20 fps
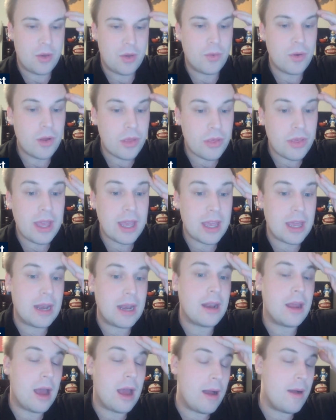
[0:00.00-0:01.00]
we're
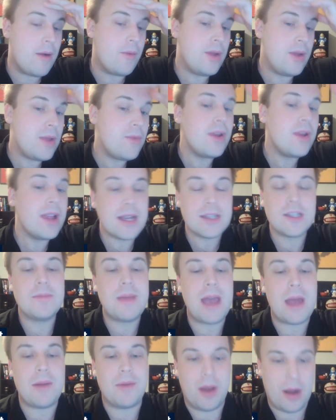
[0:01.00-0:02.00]
thinking, we realize how
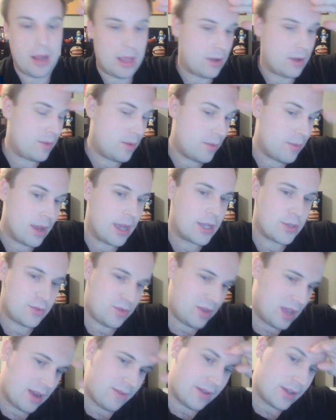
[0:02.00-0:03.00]
bad we are. Like we realize we
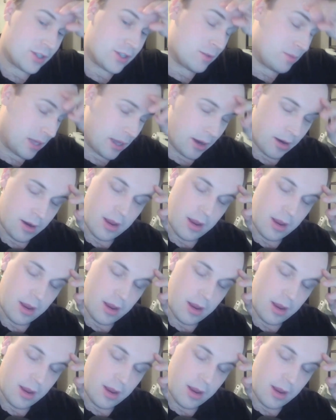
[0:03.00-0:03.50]
got to fix something here,